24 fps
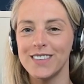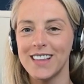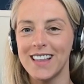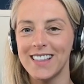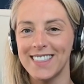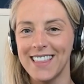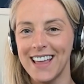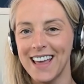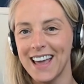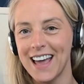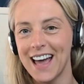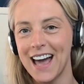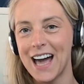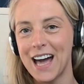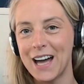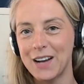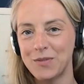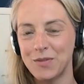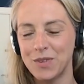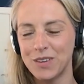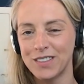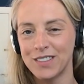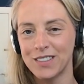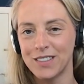that they
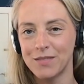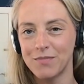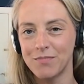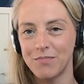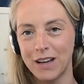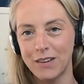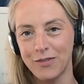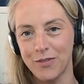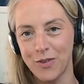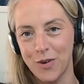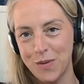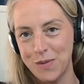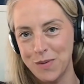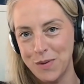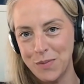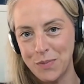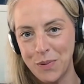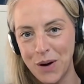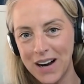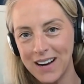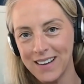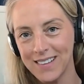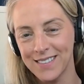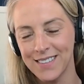had with my former
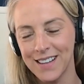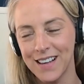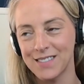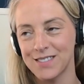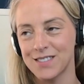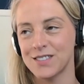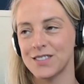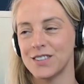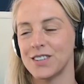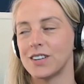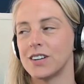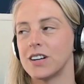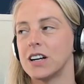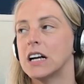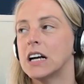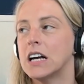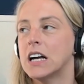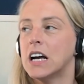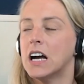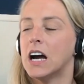predecessor.